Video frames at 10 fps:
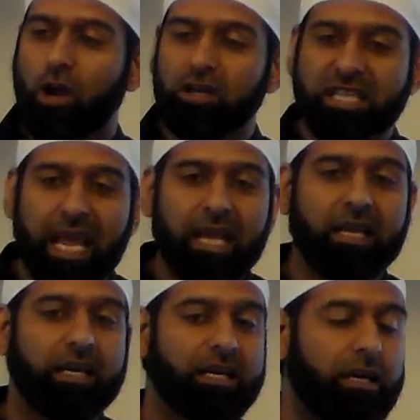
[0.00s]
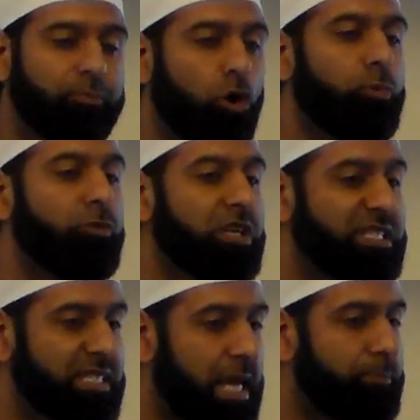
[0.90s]
not taking
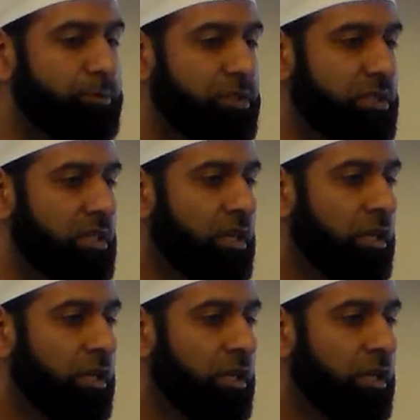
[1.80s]
appropriate steps,